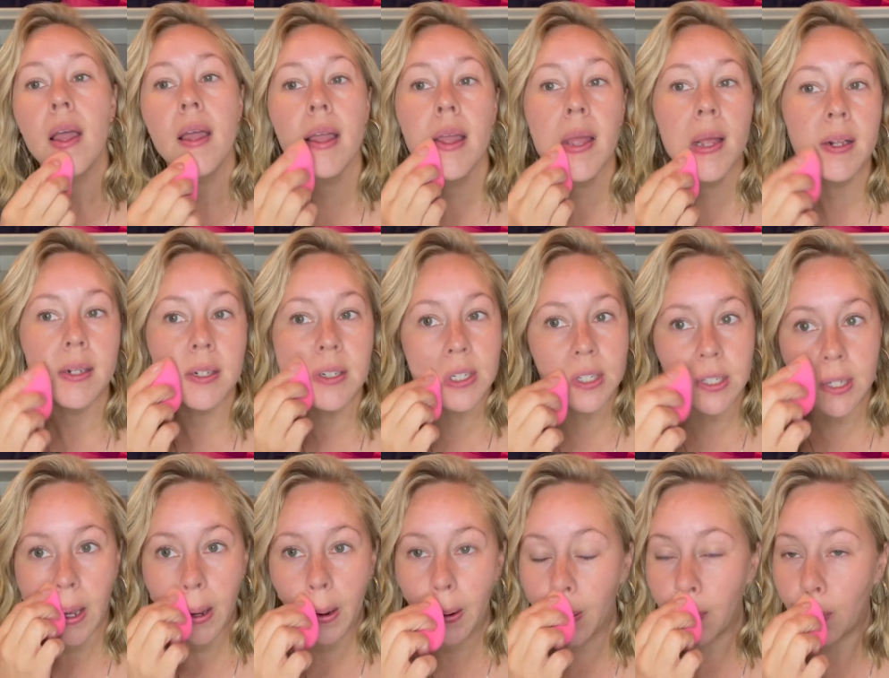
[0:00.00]
And
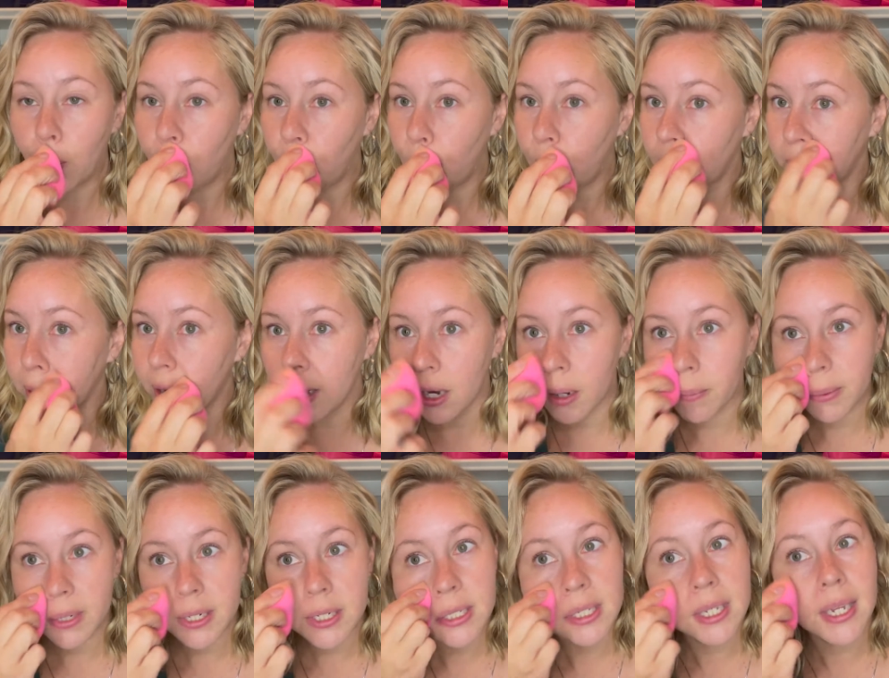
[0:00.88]
so we're going to
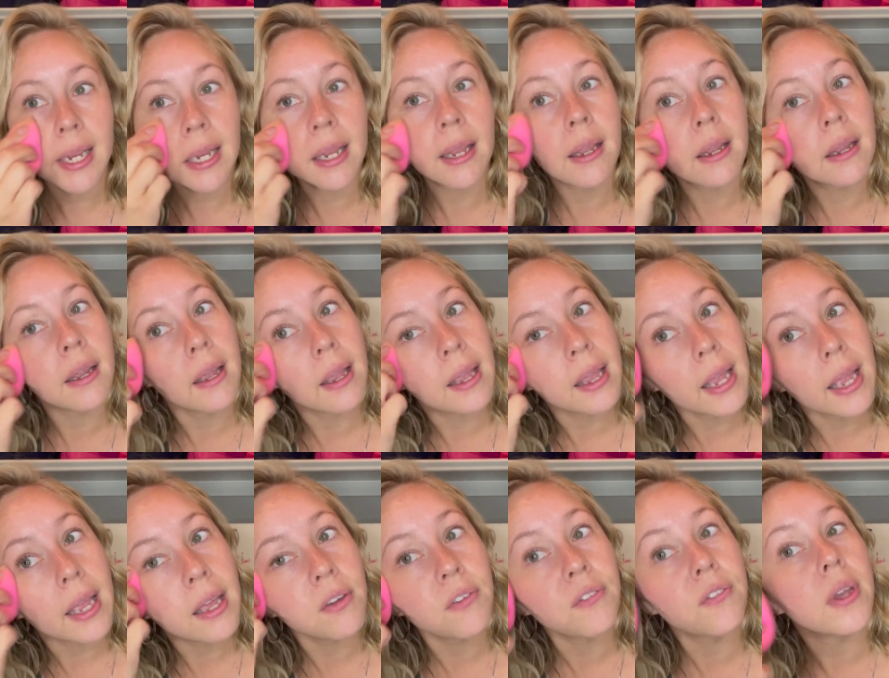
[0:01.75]
be seeing
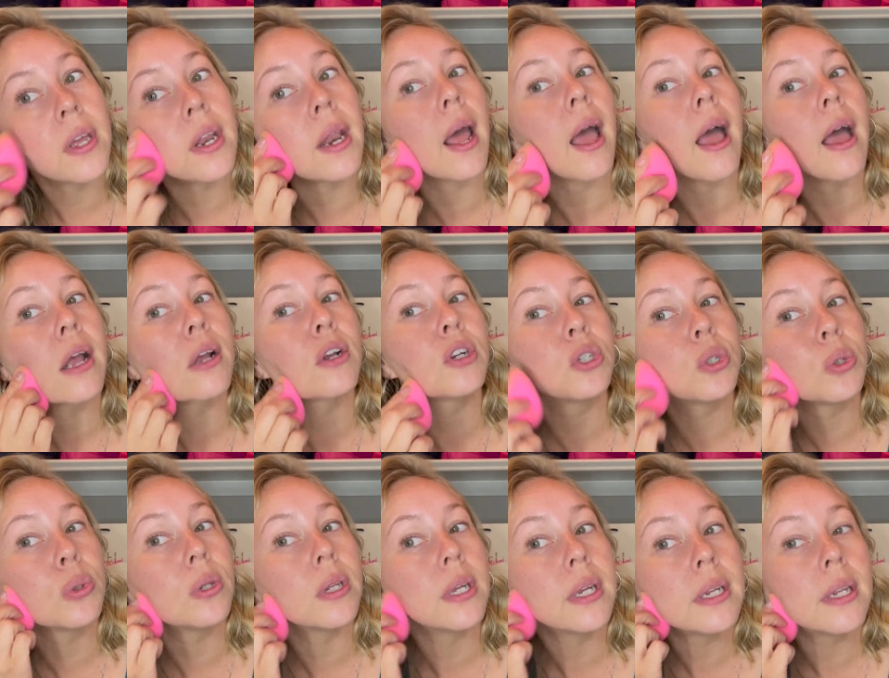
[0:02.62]
if it
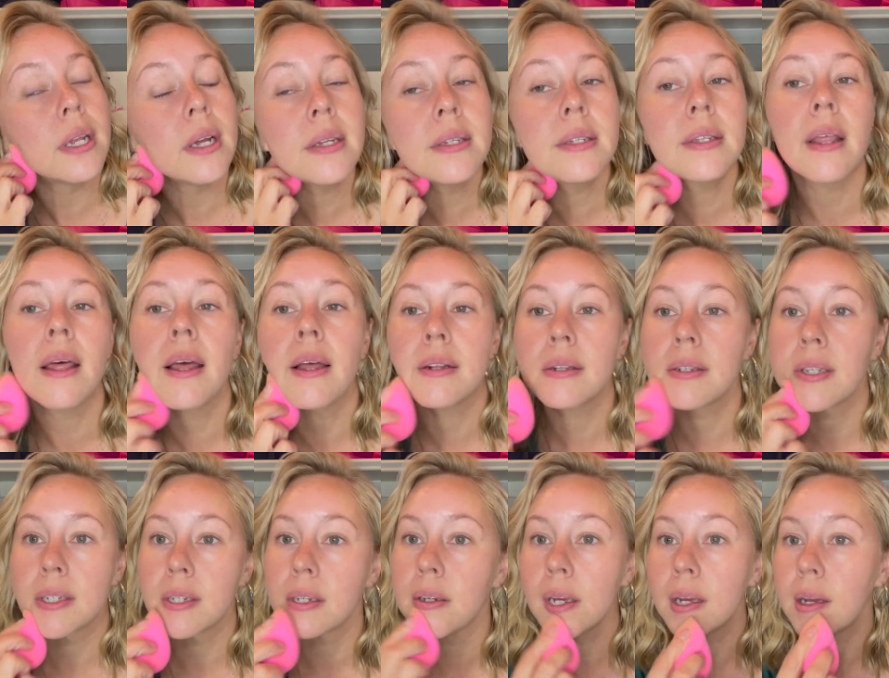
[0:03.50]
actually does
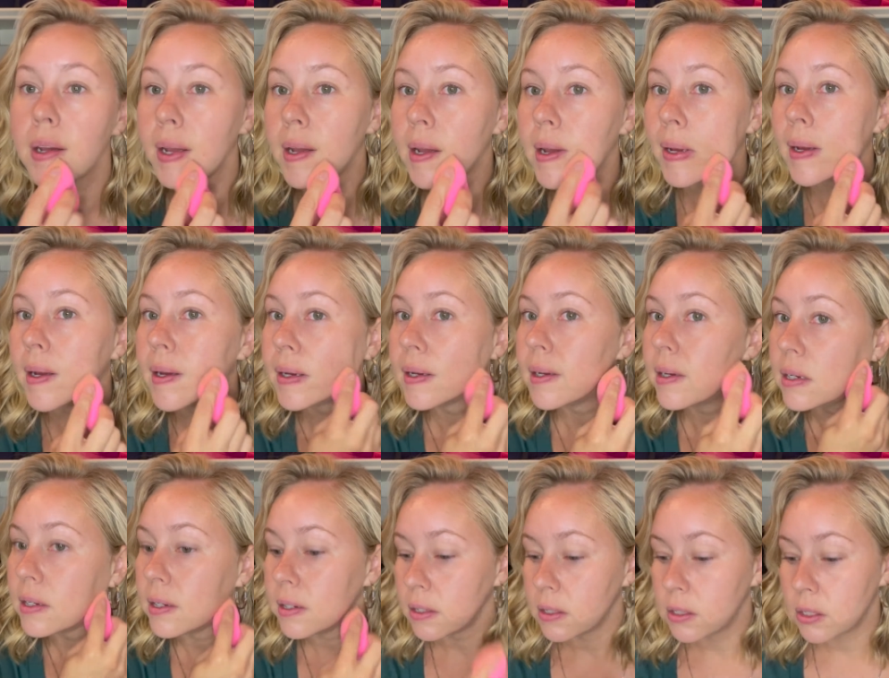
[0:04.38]
that.
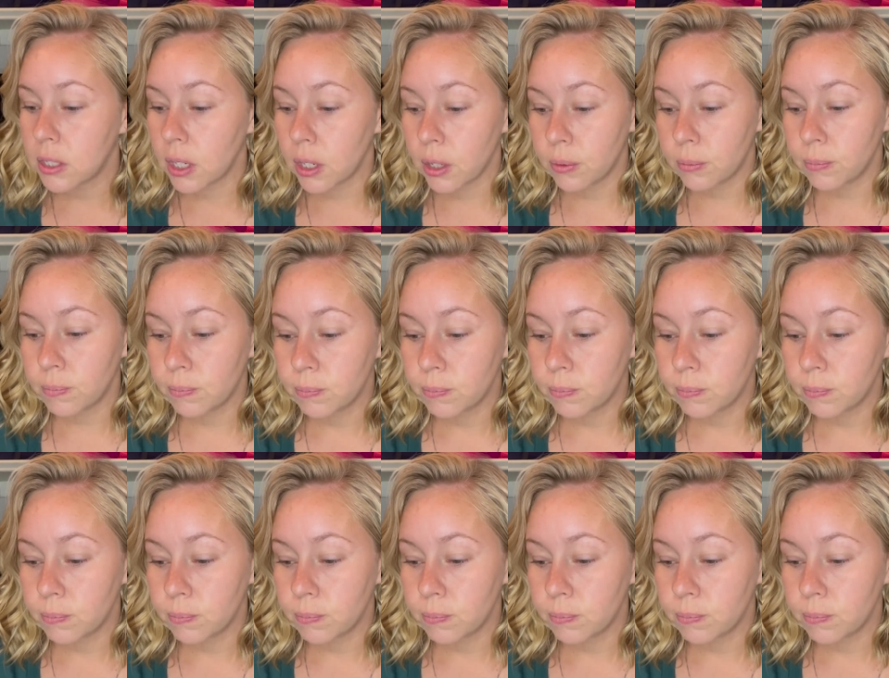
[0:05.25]
So